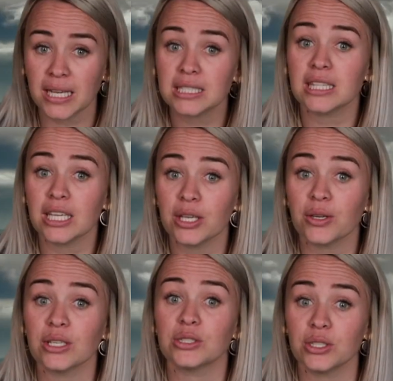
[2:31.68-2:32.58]
Best thing you
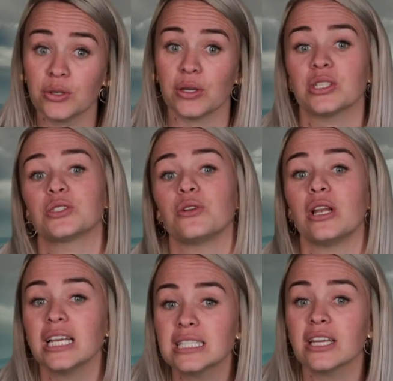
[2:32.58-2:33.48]
can do is to
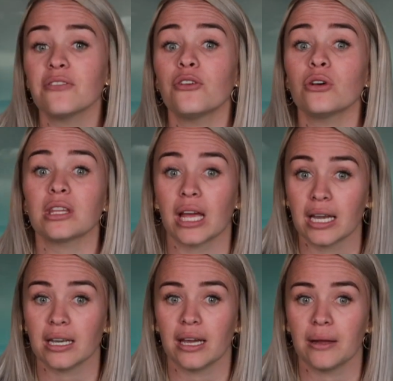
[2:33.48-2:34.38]
listen for
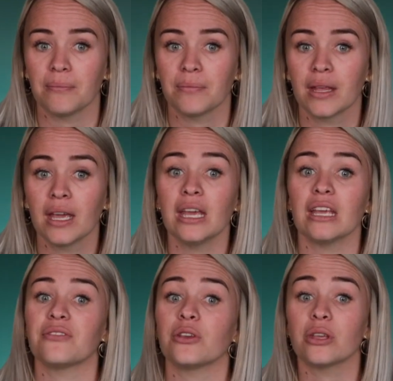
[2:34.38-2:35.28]
thunder.
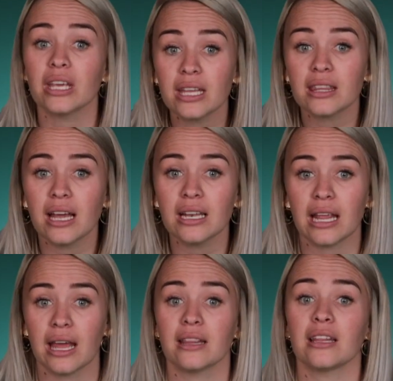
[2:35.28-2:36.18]
If you hear
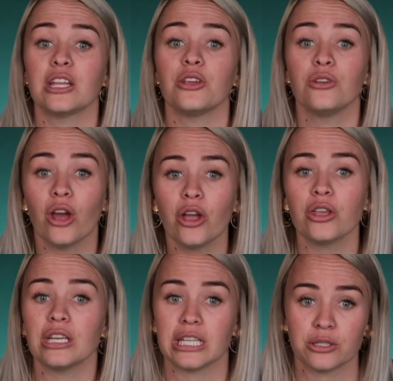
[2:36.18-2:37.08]
thunder, then you know
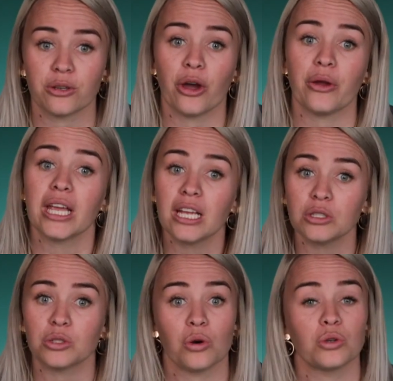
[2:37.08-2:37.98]
you need to go
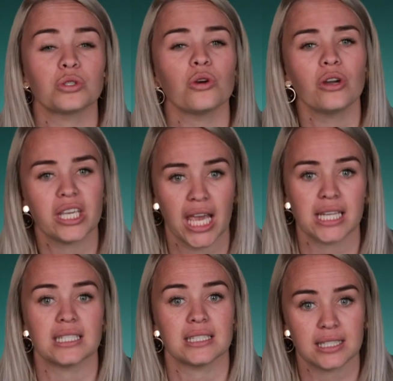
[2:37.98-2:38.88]
indoors or
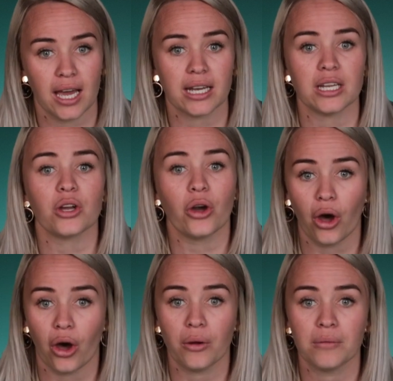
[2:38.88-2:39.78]
get inside a
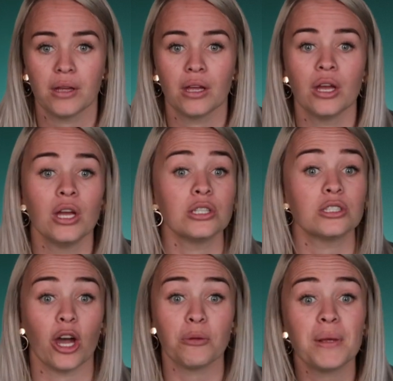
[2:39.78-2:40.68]
car.
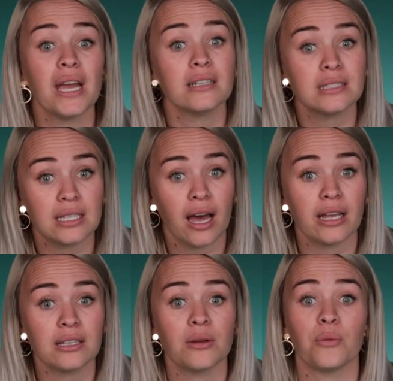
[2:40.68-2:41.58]
Don't be
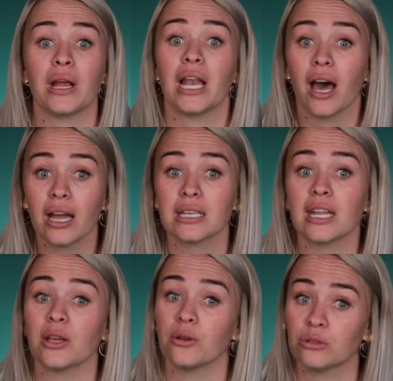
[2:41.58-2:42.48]
outside where
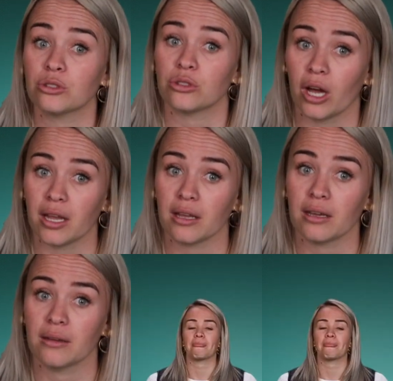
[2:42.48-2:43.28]
lightning could strike.